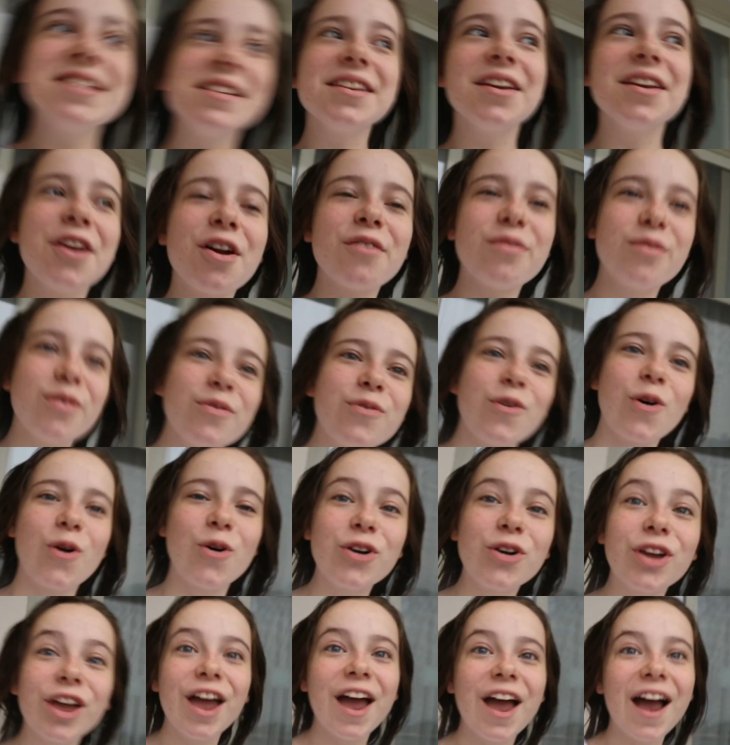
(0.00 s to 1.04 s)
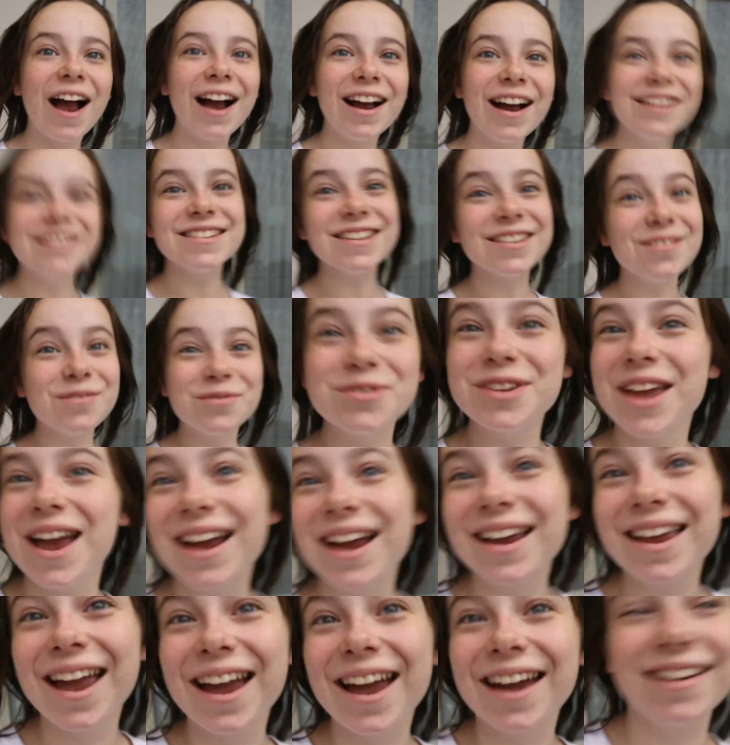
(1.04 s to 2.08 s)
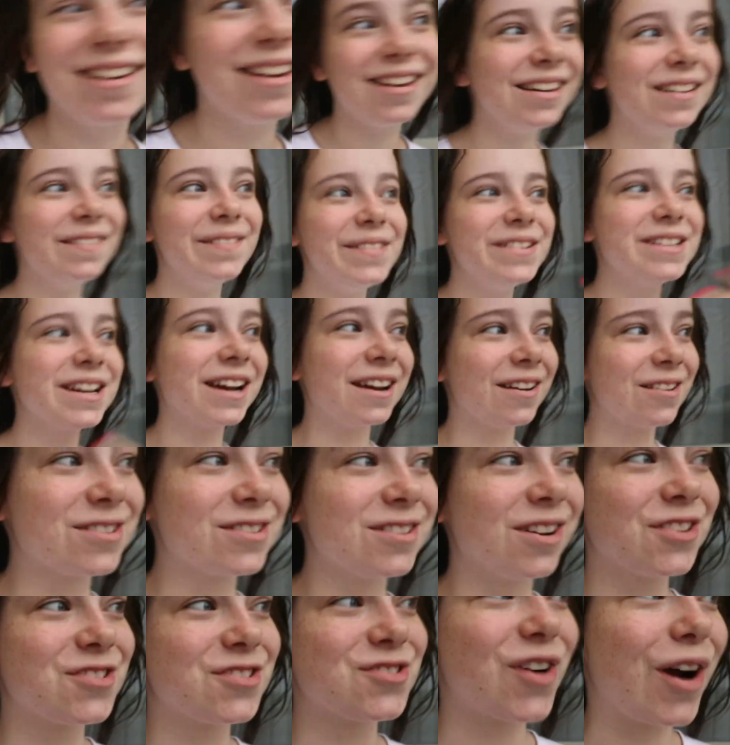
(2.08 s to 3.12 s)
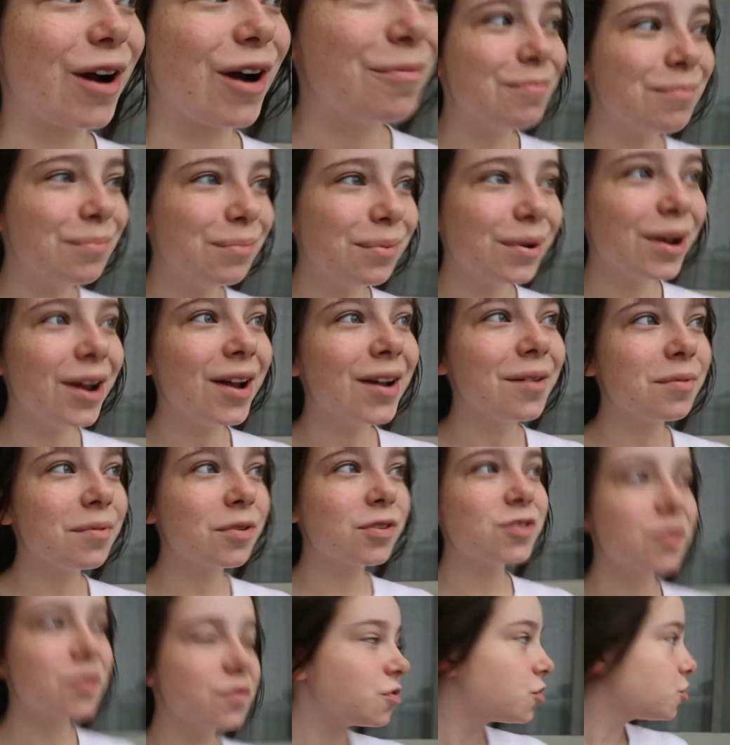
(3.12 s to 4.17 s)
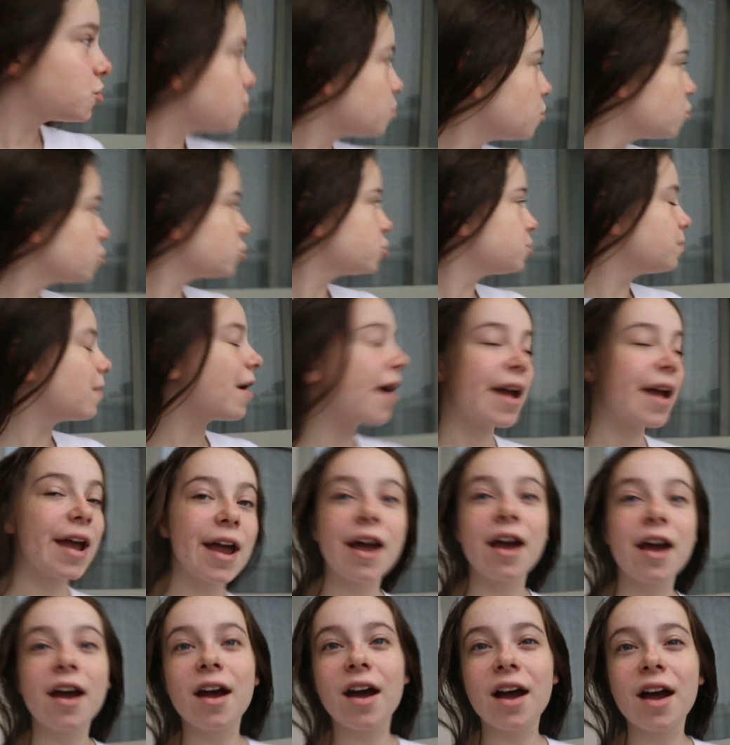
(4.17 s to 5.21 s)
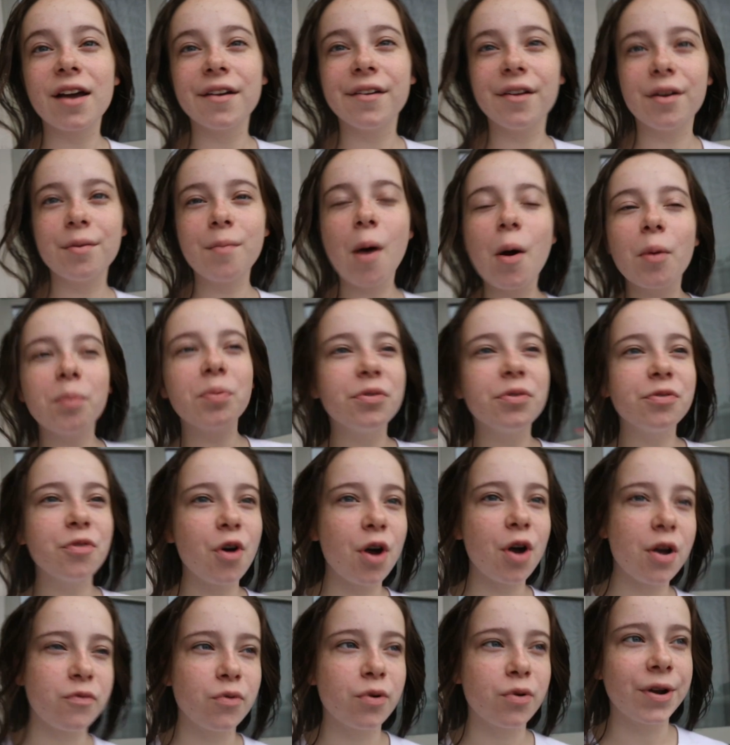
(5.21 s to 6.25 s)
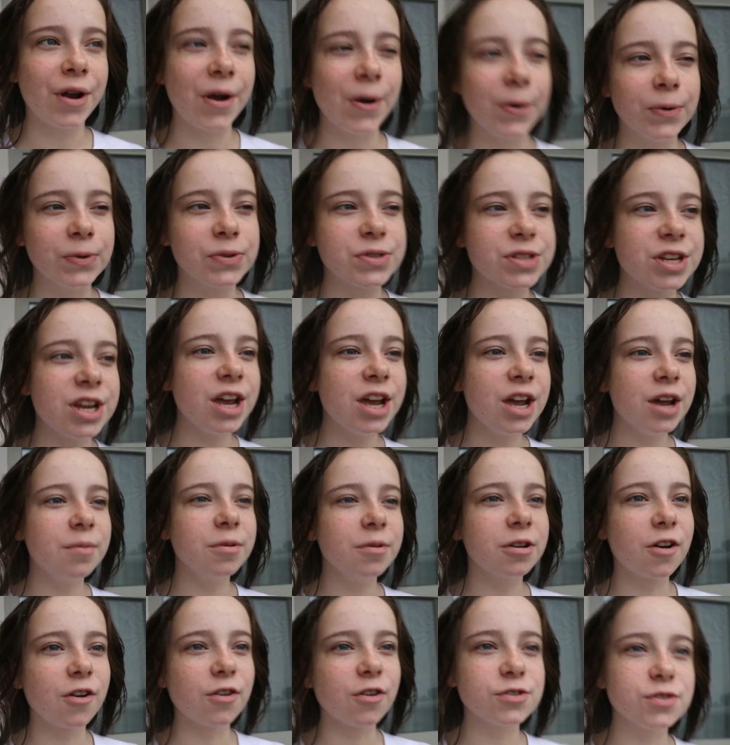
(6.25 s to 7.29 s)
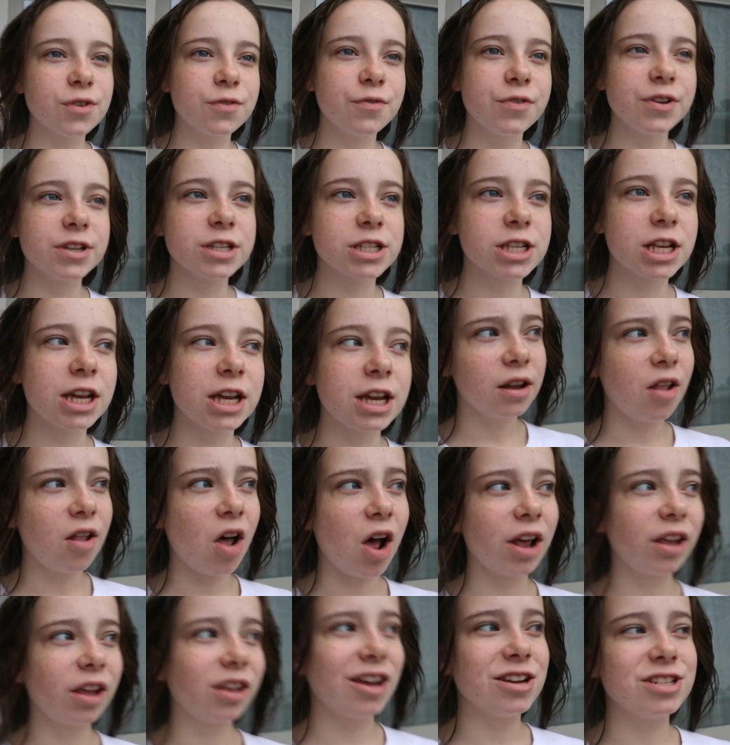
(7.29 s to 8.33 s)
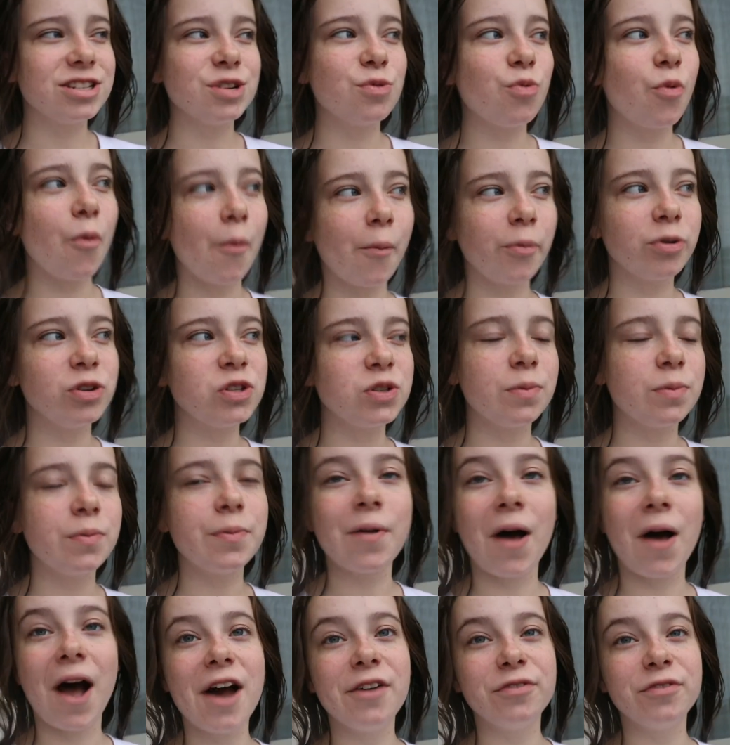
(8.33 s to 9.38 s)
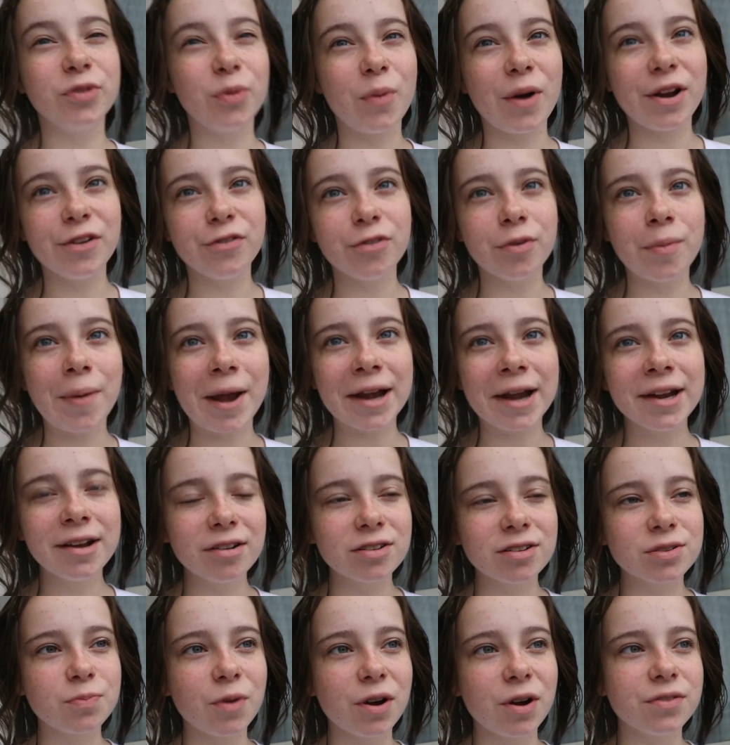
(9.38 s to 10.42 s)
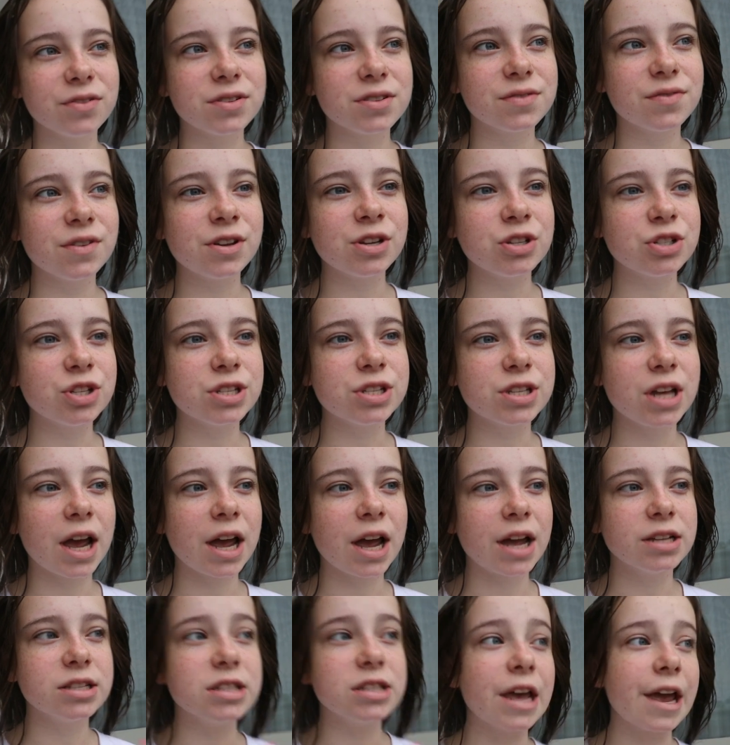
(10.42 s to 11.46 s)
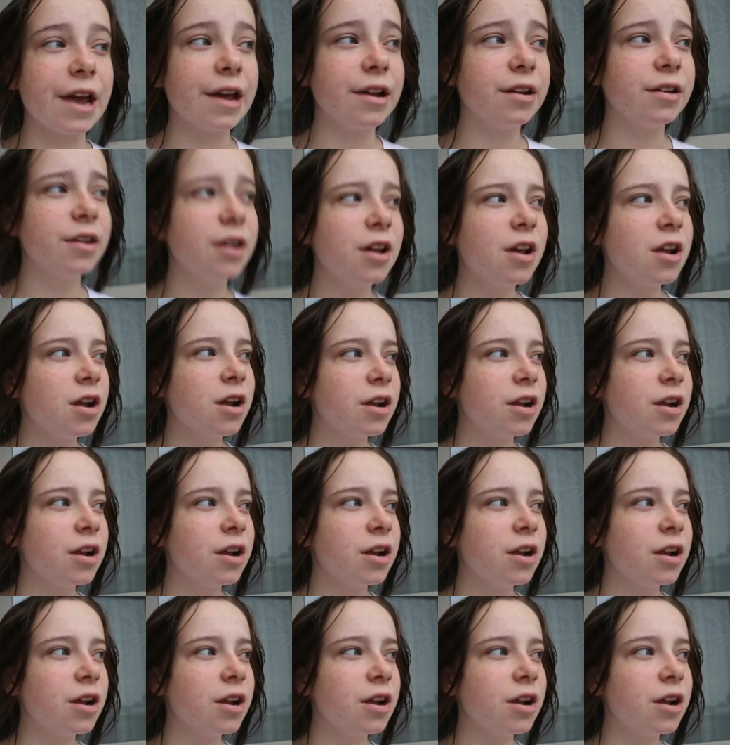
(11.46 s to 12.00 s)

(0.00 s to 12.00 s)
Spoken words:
is another vlog, and yet again, Louis Day looks like a tramp because I've just washed my hair and I'm up before everyone else because obviously, like, they don't want to, like, have to wait for me because breakfast finishes at 10.